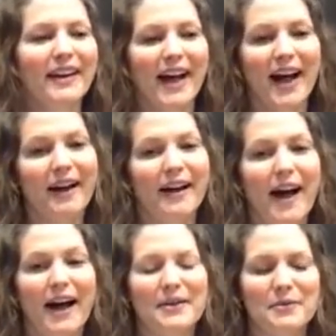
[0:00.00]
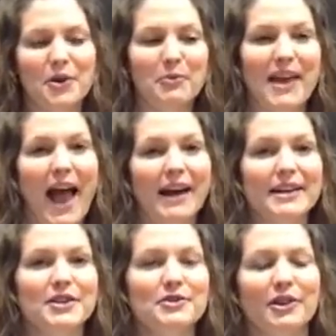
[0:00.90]
I will be
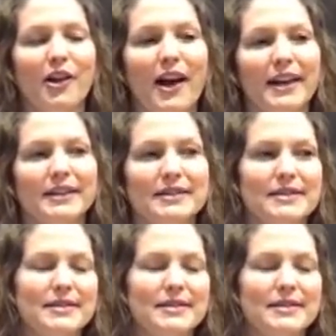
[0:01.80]
adding new clients.